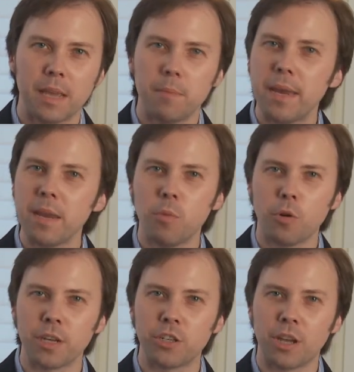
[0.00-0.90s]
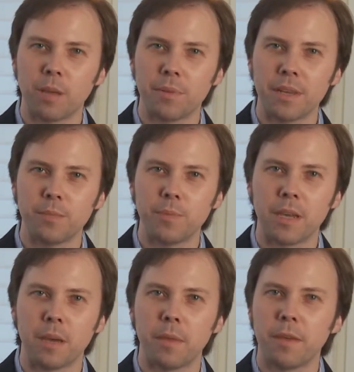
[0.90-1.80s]
many mortgage companies
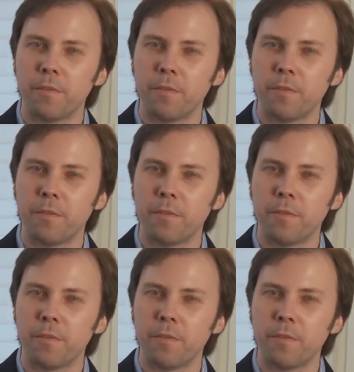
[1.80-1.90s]
become